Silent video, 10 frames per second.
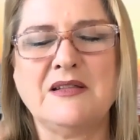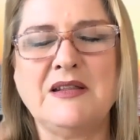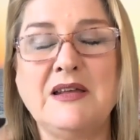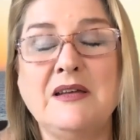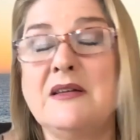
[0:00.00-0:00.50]

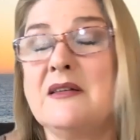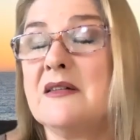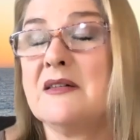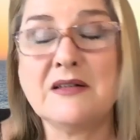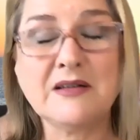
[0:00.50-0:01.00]
the
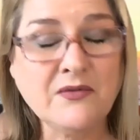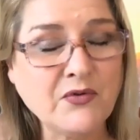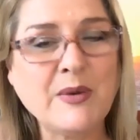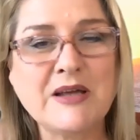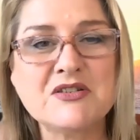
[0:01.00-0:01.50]

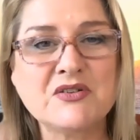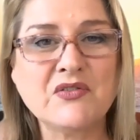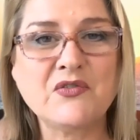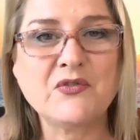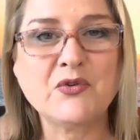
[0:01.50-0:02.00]
information
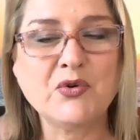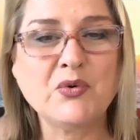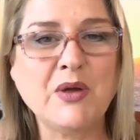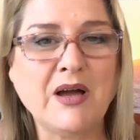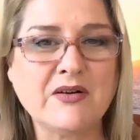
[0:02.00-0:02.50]
of
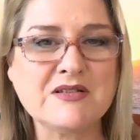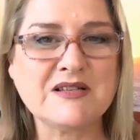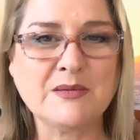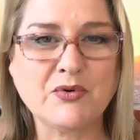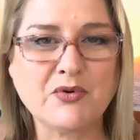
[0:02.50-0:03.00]
who we are as
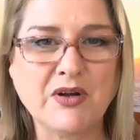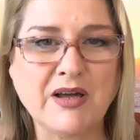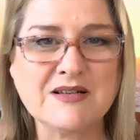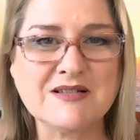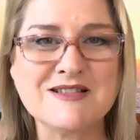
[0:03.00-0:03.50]
deliberate
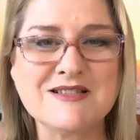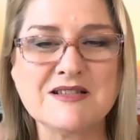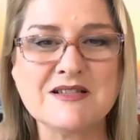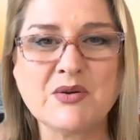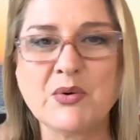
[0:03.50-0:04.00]
creators
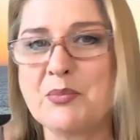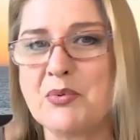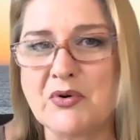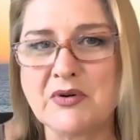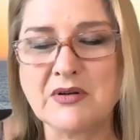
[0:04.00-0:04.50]
is so
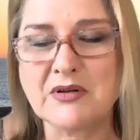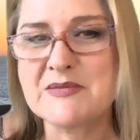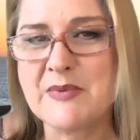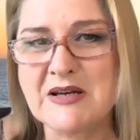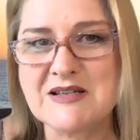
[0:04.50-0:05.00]
important.
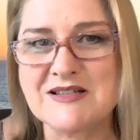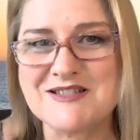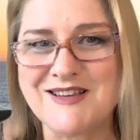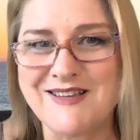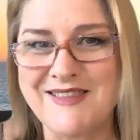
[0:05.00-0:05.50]
There's many
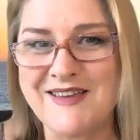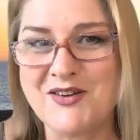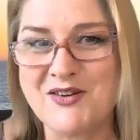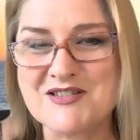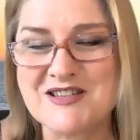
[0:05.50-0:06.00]
teachers out there,
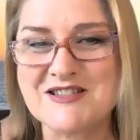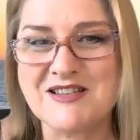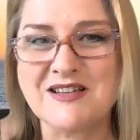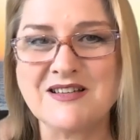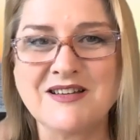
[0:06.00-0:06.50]
you know,
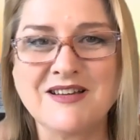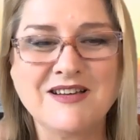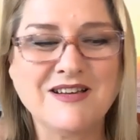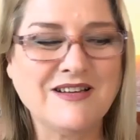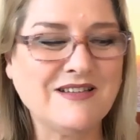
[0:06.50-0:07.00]
teaching it.
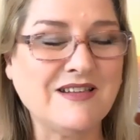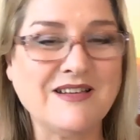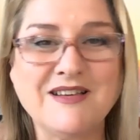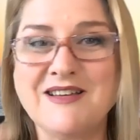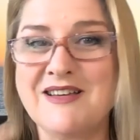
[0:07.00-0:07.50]

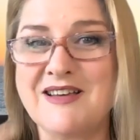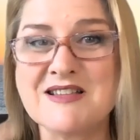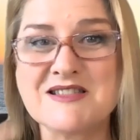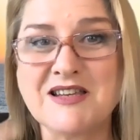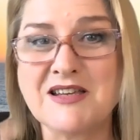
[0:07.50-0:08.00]
The
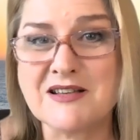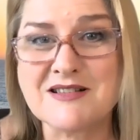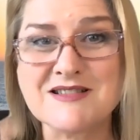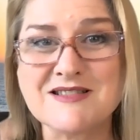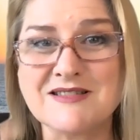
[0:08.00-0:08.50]
Esther
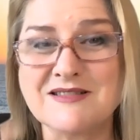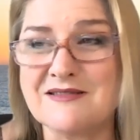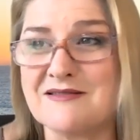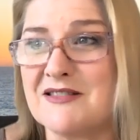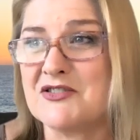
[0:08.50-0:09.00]
Hicks,
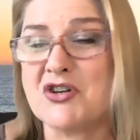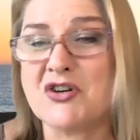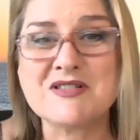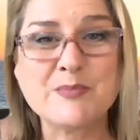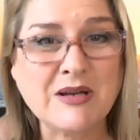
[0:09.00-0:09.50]
uh, Joe
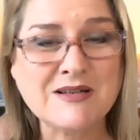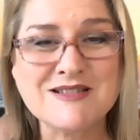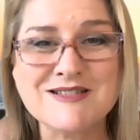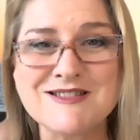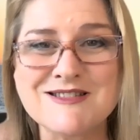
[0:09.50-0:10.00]

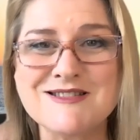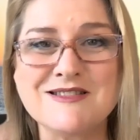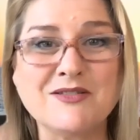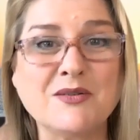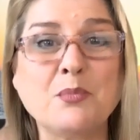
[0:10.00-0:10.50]
Dispenzas,
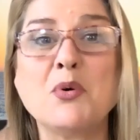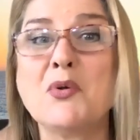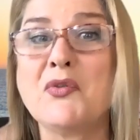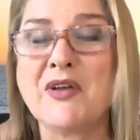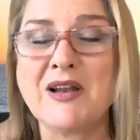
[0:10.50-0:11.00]
you know,
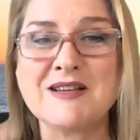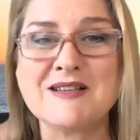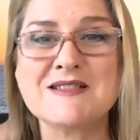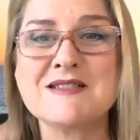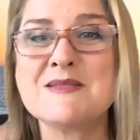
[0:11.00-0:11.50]
Paul
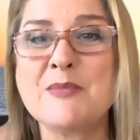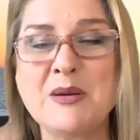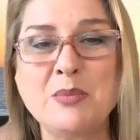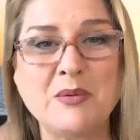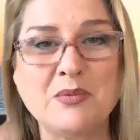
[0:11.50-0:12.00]
Seligs. There's
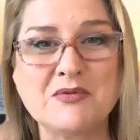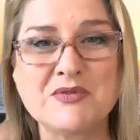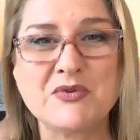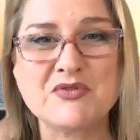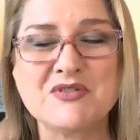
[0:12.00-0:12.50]
many people,
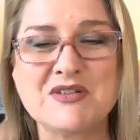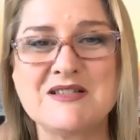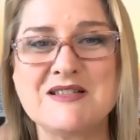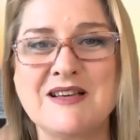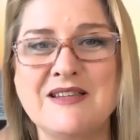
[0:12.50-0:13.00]
spiritual
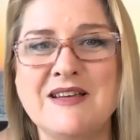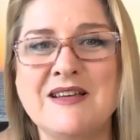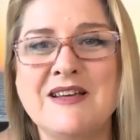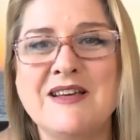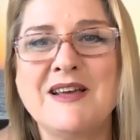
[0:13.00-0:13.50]
teachers out there,
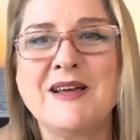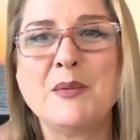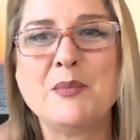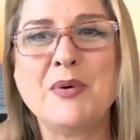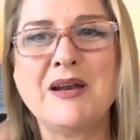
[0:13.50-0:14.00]

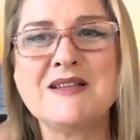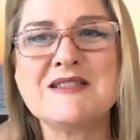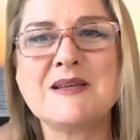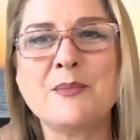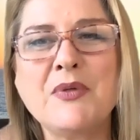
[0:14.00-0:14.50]
but
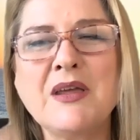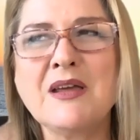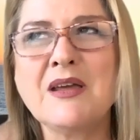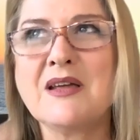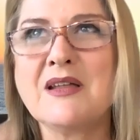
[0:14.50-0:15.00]
it's
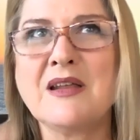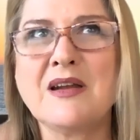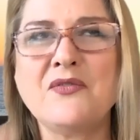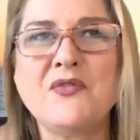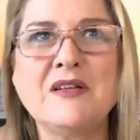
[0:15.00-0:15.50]
something that
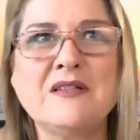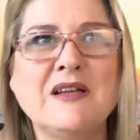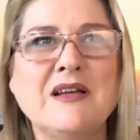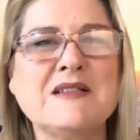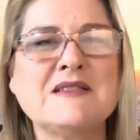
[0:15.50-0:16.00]
I feel
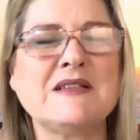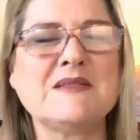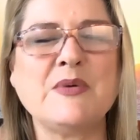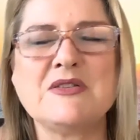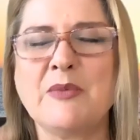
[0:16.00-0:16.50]
that as I
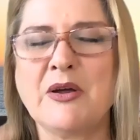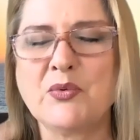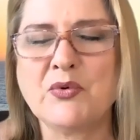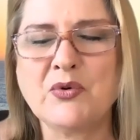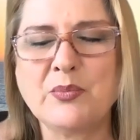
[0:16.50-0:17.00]
speak to my
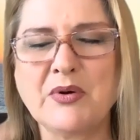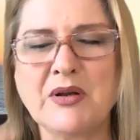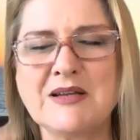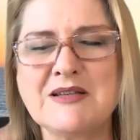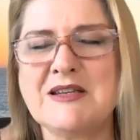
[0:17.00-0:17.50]
group
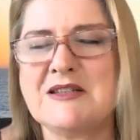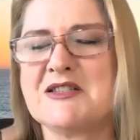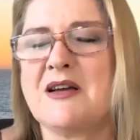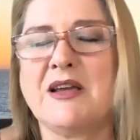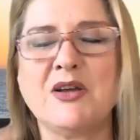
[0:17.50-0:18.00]
and I teach
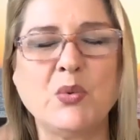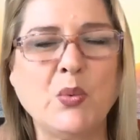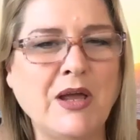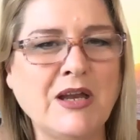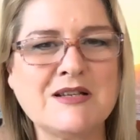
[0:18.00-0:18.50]
psychic
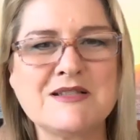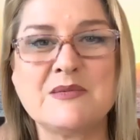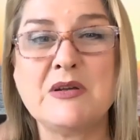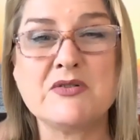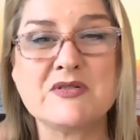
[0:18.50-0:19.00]
awareness
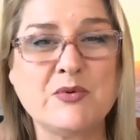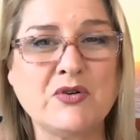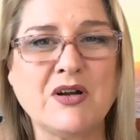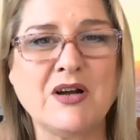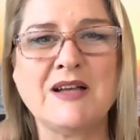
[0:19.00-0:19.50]
and meet your
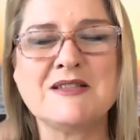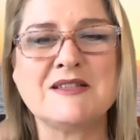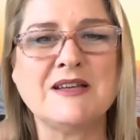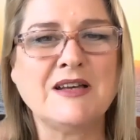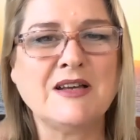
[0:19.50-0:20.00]
spirit guides
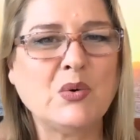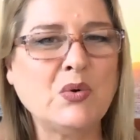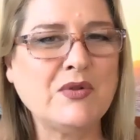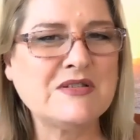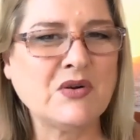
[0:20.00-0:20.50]
and
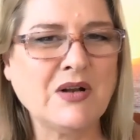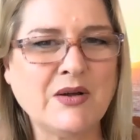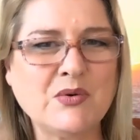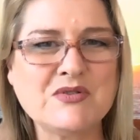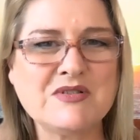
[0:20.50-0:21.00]
all these
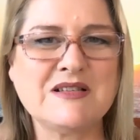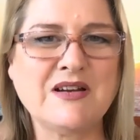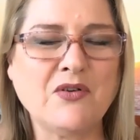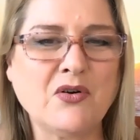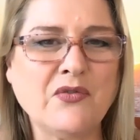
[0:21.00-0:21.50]
online courses that
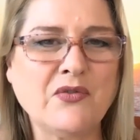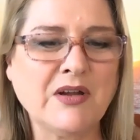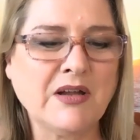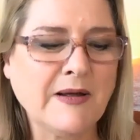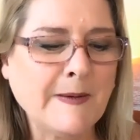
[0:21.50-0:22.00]
I've got
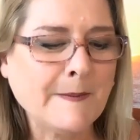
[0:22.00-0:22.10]
offering,